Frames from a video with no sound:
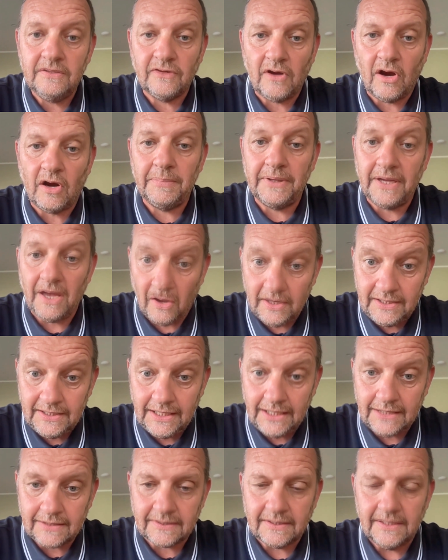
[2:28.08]
are behind
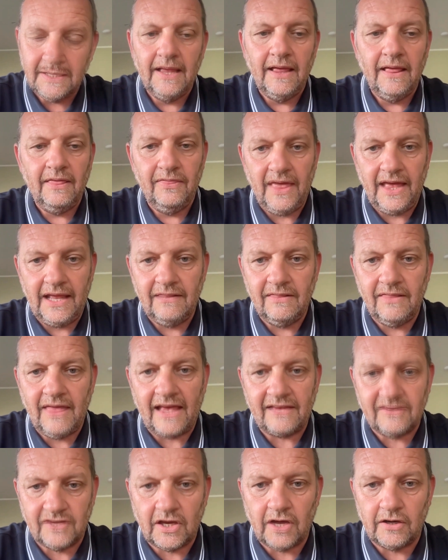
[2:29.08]
it, then
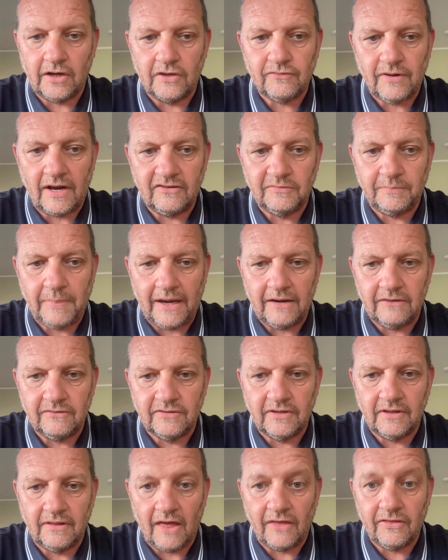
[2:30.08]
that's the kind of
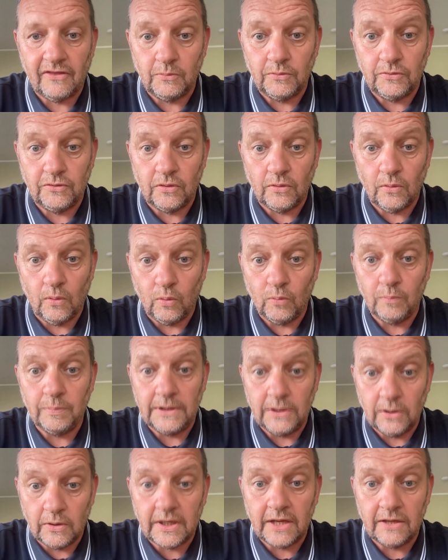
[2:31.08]
transparency that I think we should all be
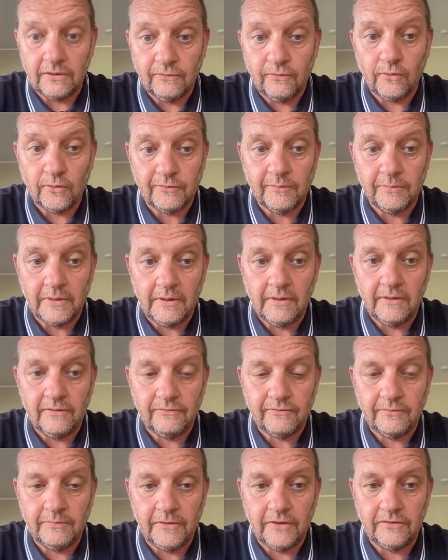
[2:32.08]
looking for from the,
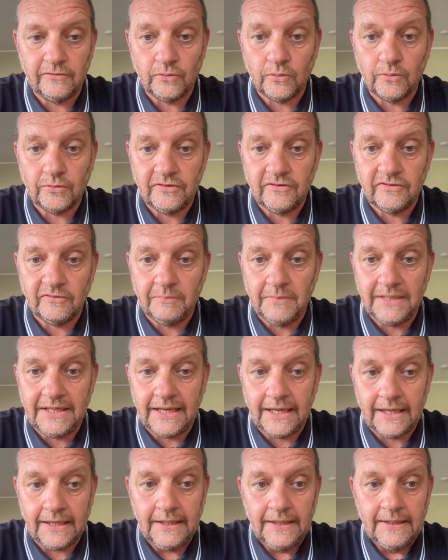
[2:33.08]
from the sources of
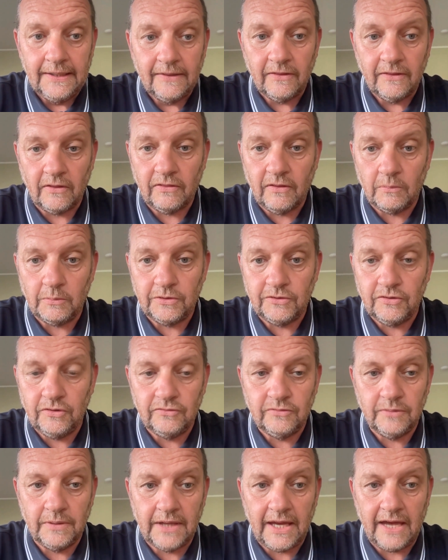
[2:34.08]
media that, that we choose
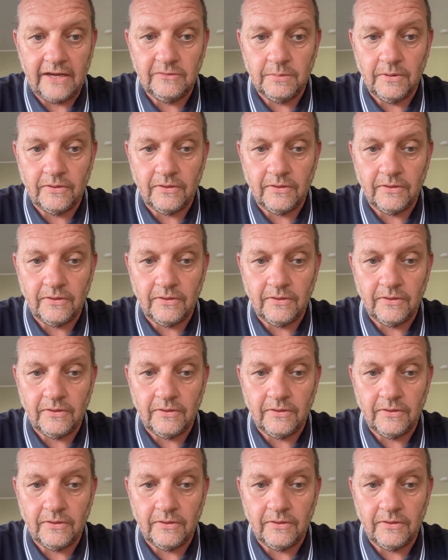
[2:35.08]
to engage with